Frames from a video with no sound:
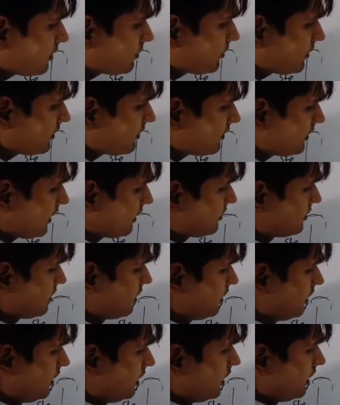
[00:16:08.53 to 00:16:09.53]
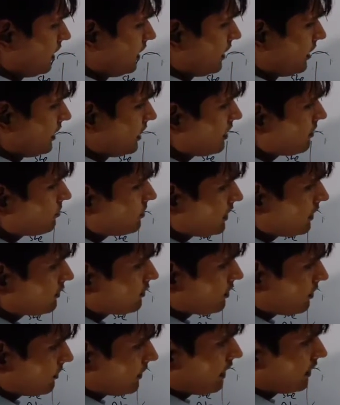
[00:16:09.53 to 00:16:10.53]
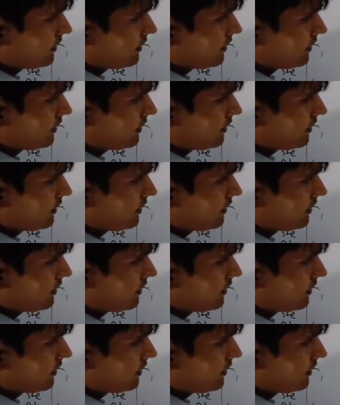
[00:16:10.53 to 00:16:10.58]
happens that in place of